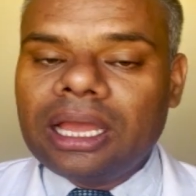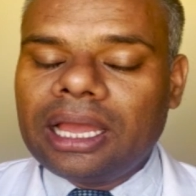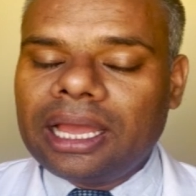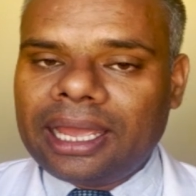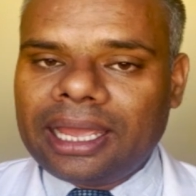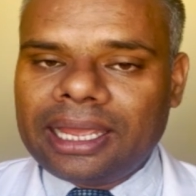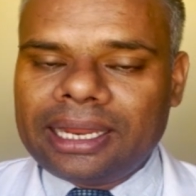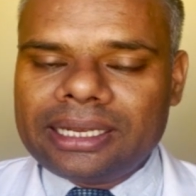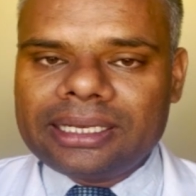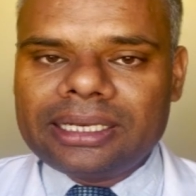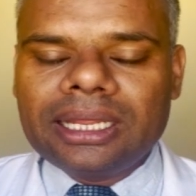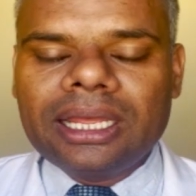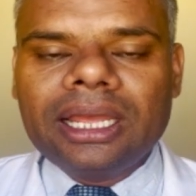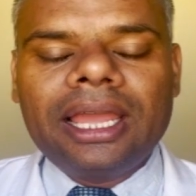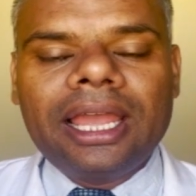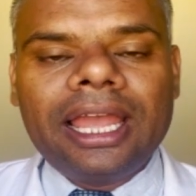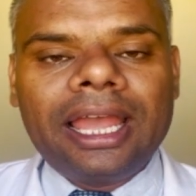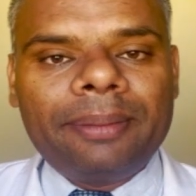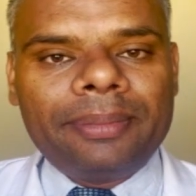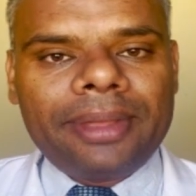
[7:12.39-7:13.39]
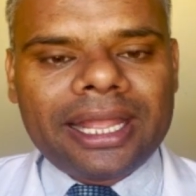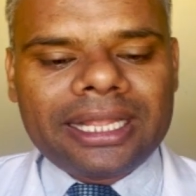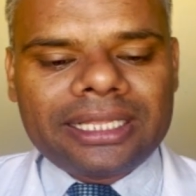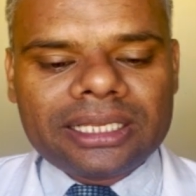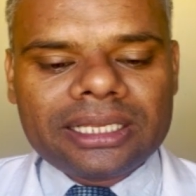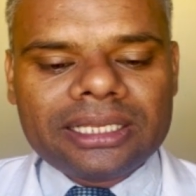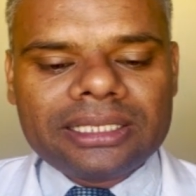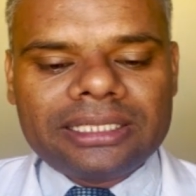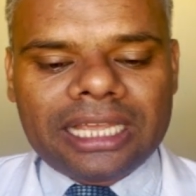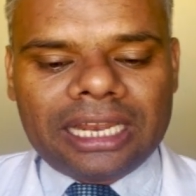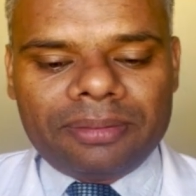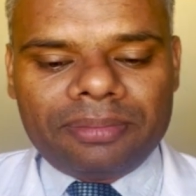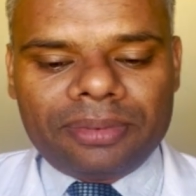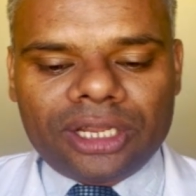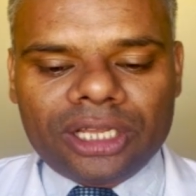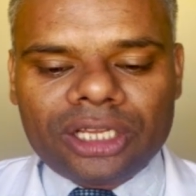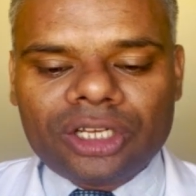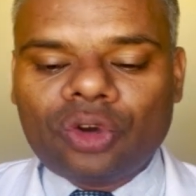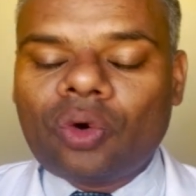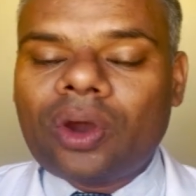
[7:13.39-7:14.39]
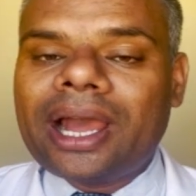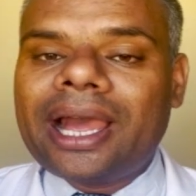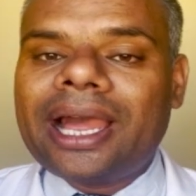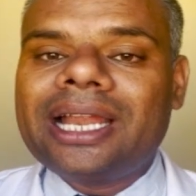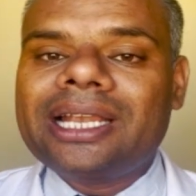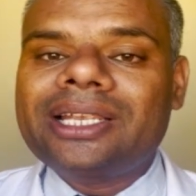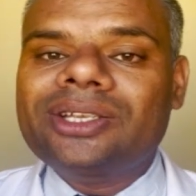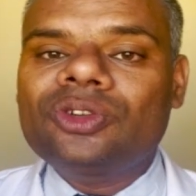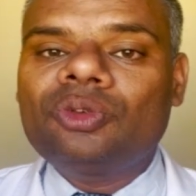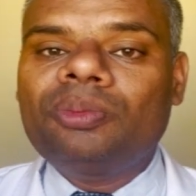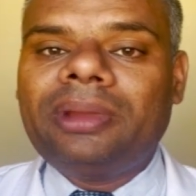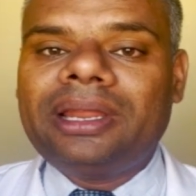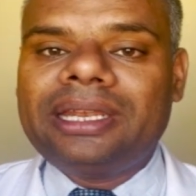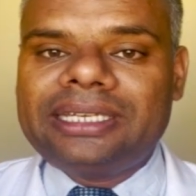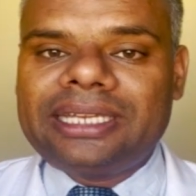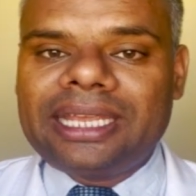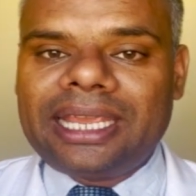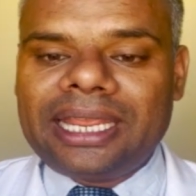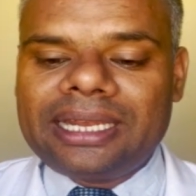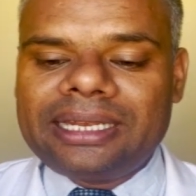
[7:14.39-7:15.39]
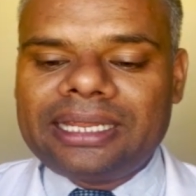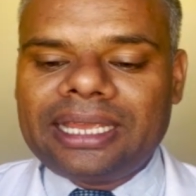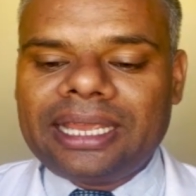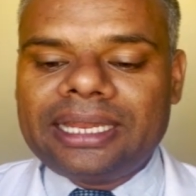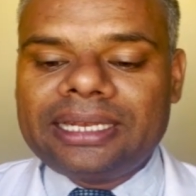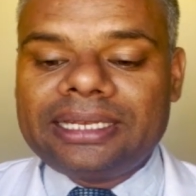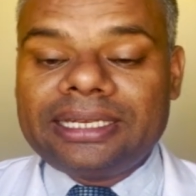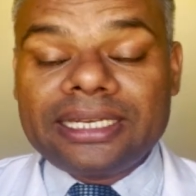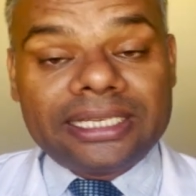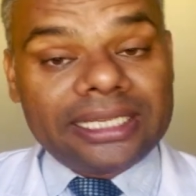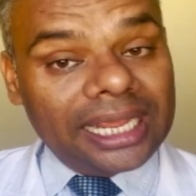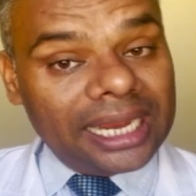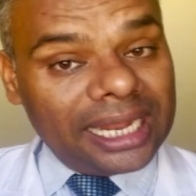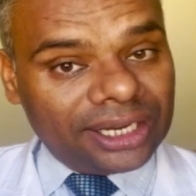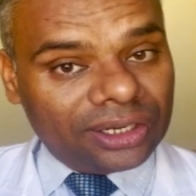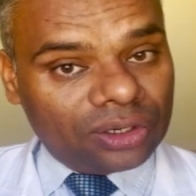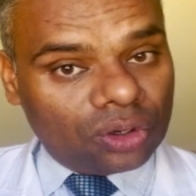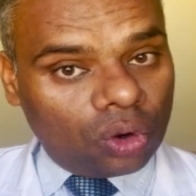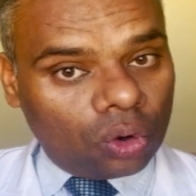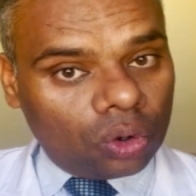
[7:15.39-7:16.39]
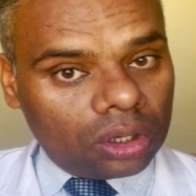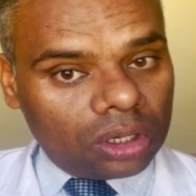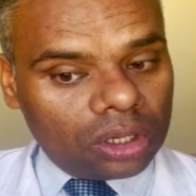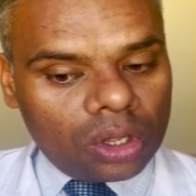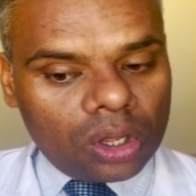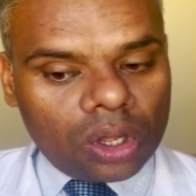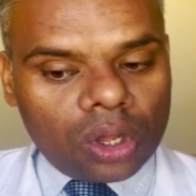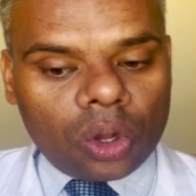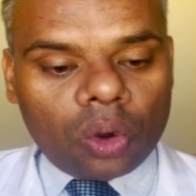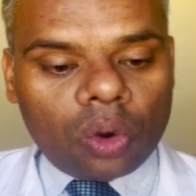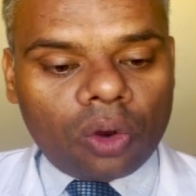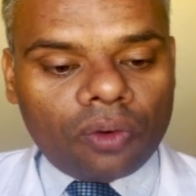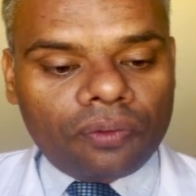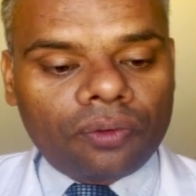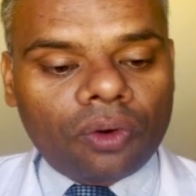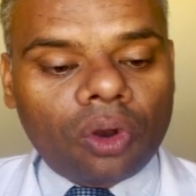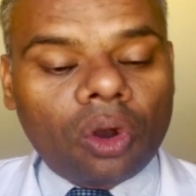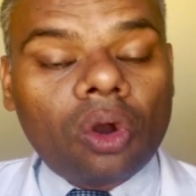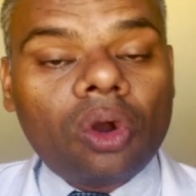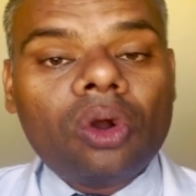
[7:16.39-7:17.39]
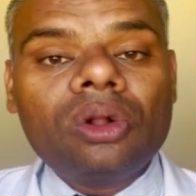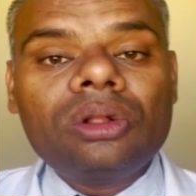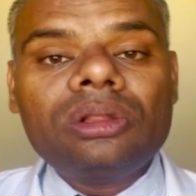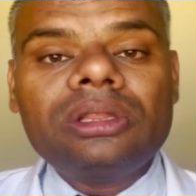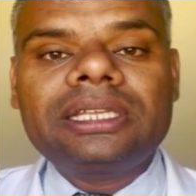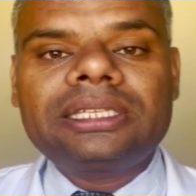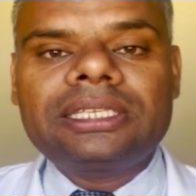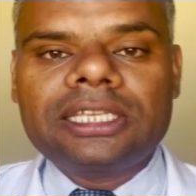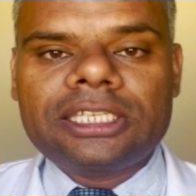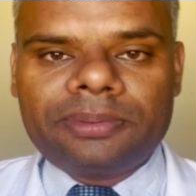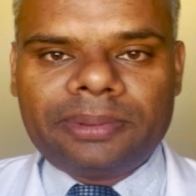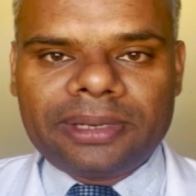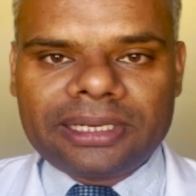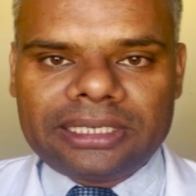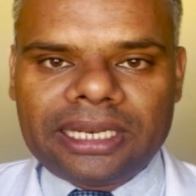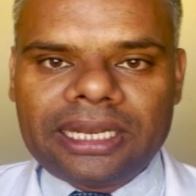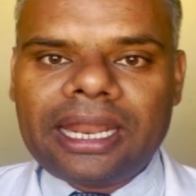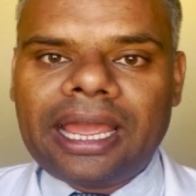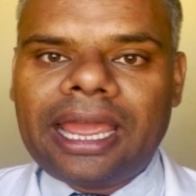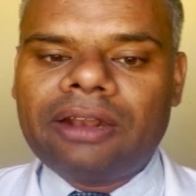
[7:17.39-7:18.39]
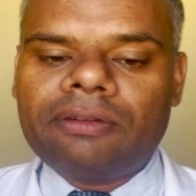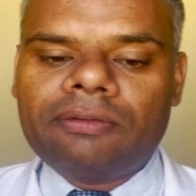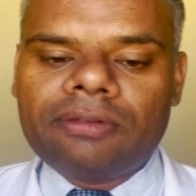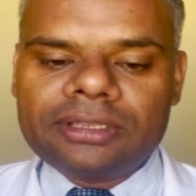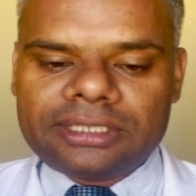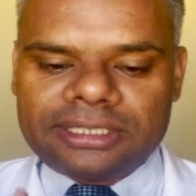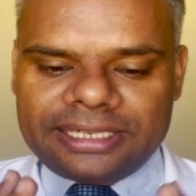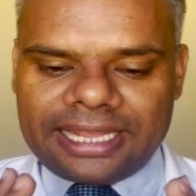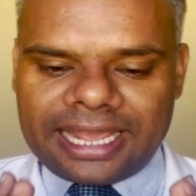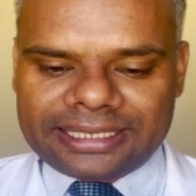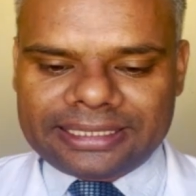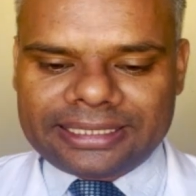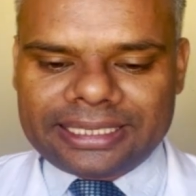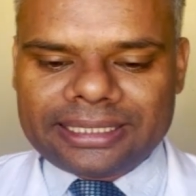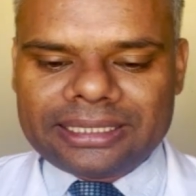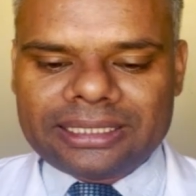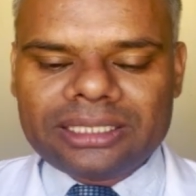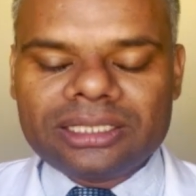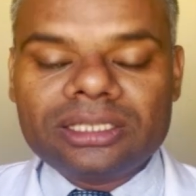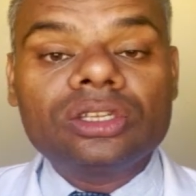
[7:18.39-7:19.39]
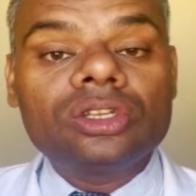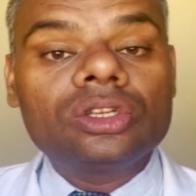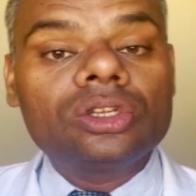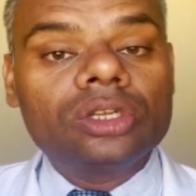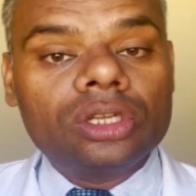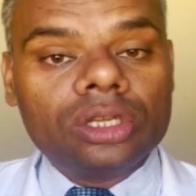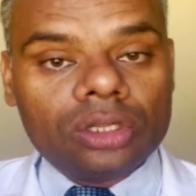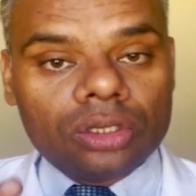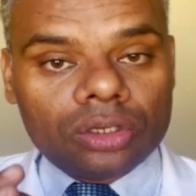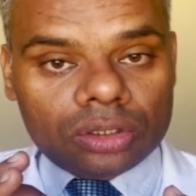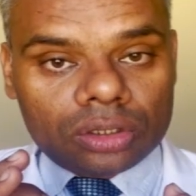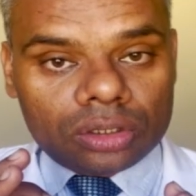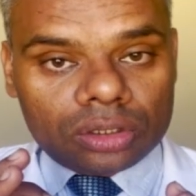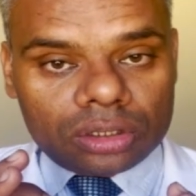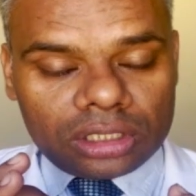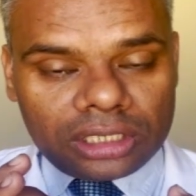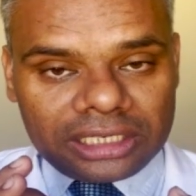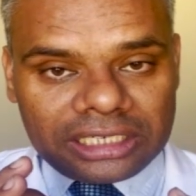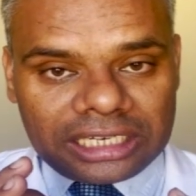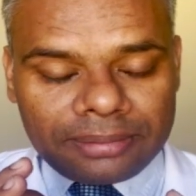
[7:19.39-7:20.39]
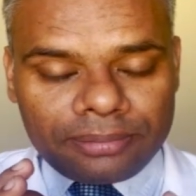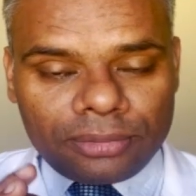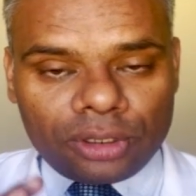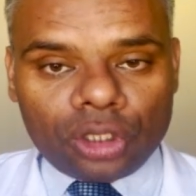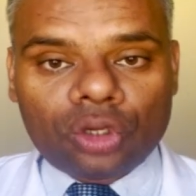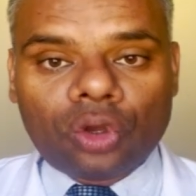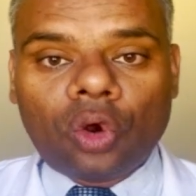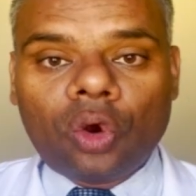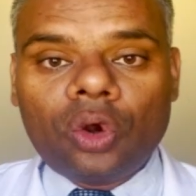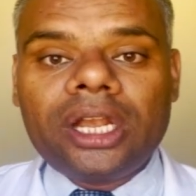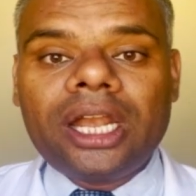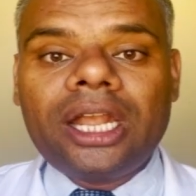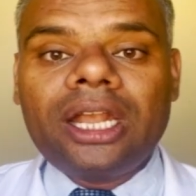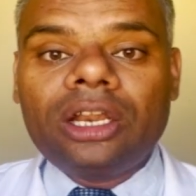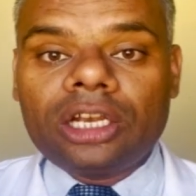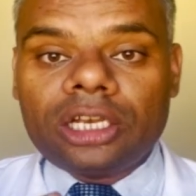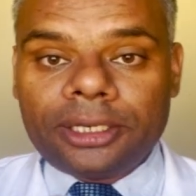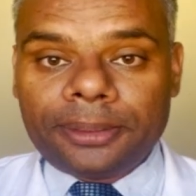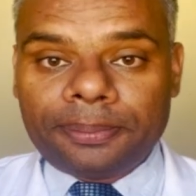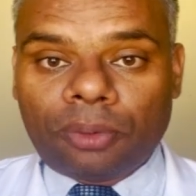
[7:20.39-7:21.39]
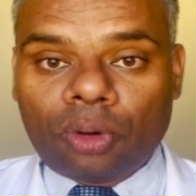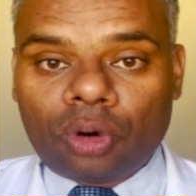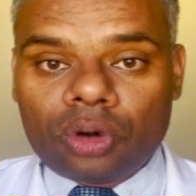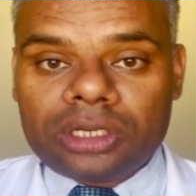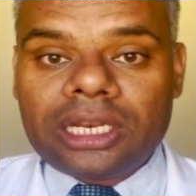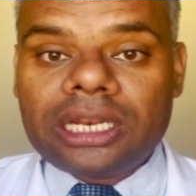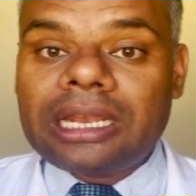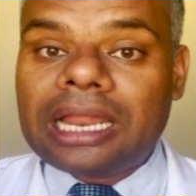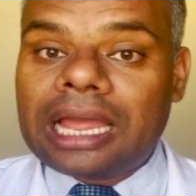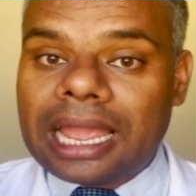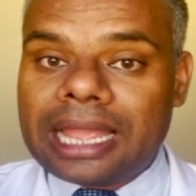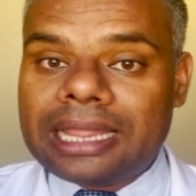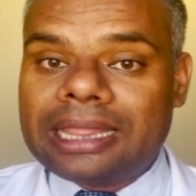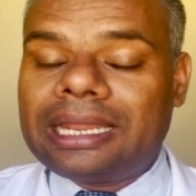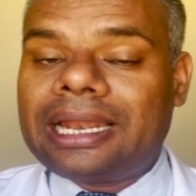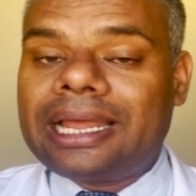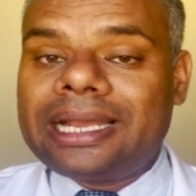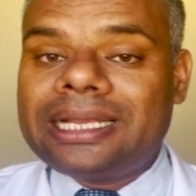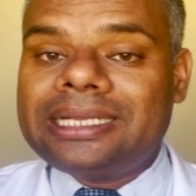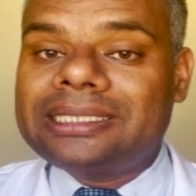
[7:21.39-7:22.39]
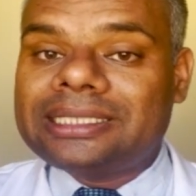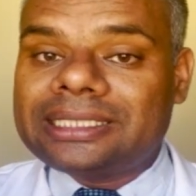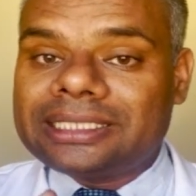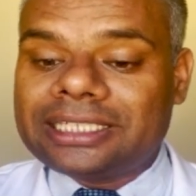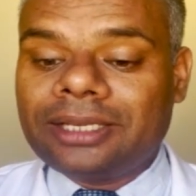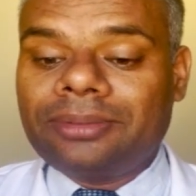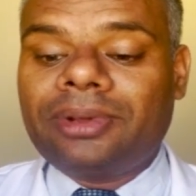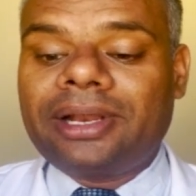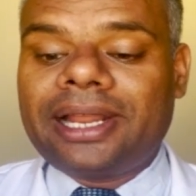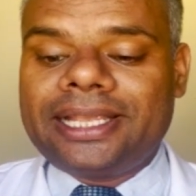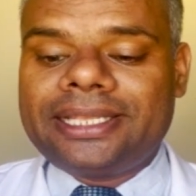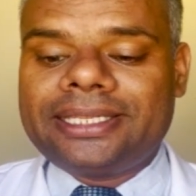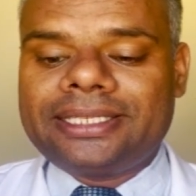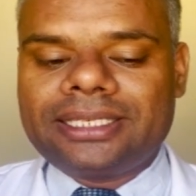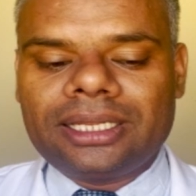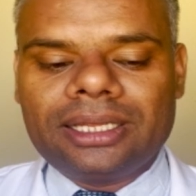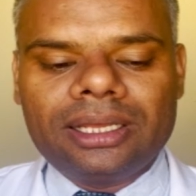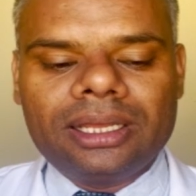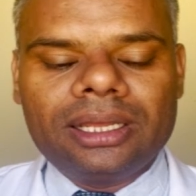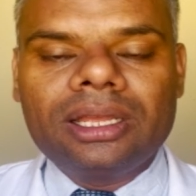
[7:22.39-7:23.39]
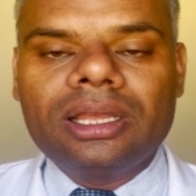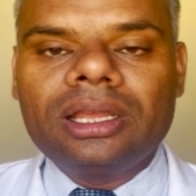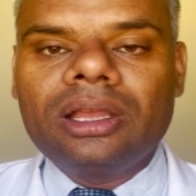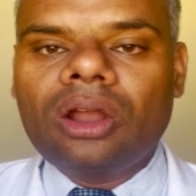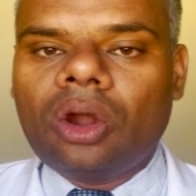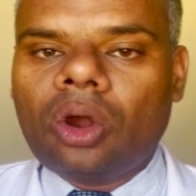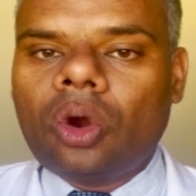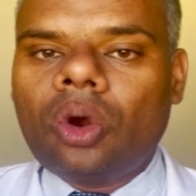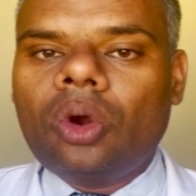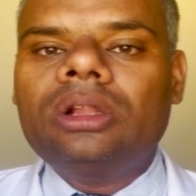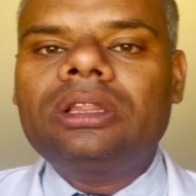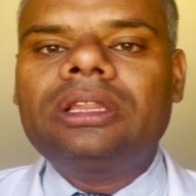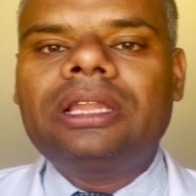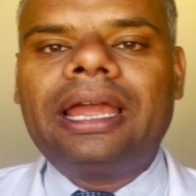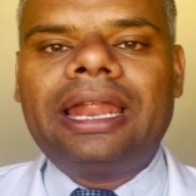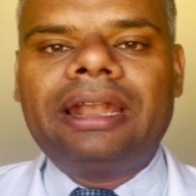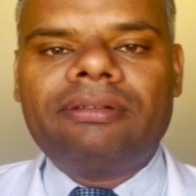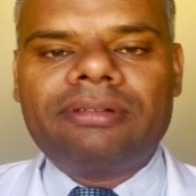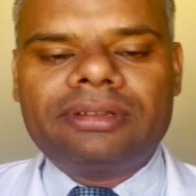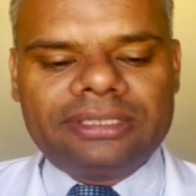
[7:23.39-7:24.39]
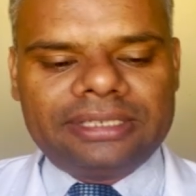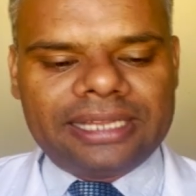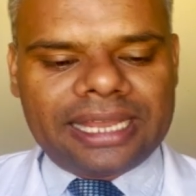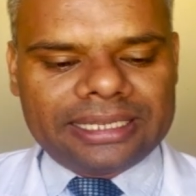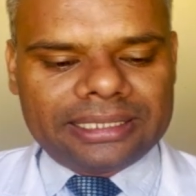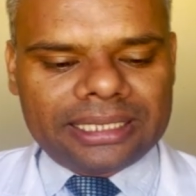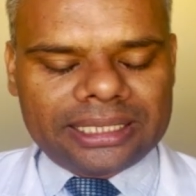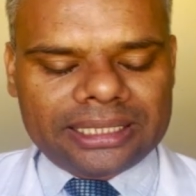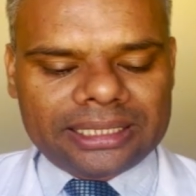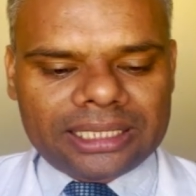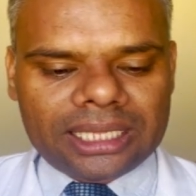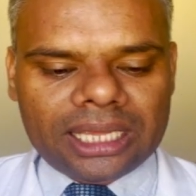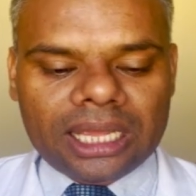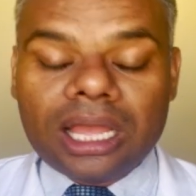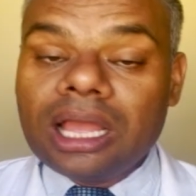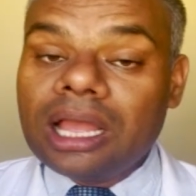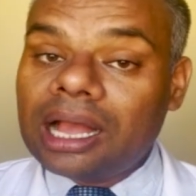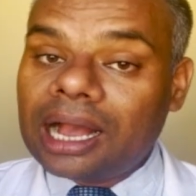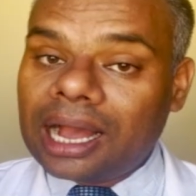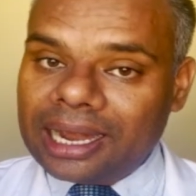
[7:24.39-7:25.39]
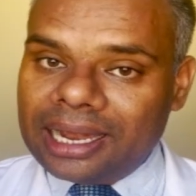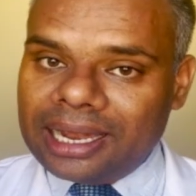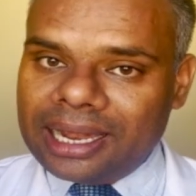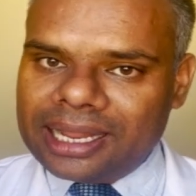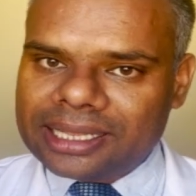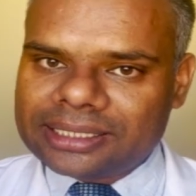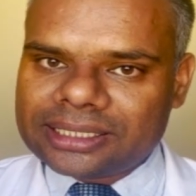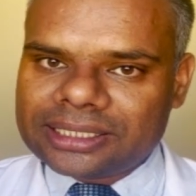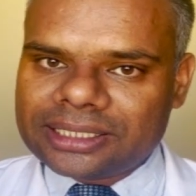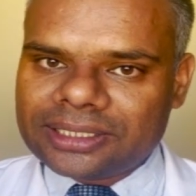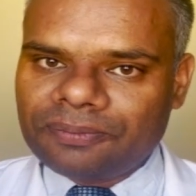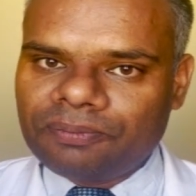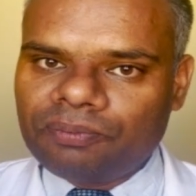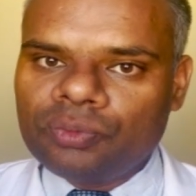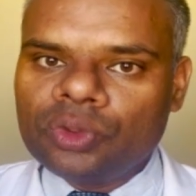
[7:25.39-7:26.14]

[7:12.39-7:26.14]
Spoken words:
And MAH shall be required to maintain a detailed record of all the suspected adverse reactions. It can be recorded, reported, analyzed, summarized, all the adverse reactions, unless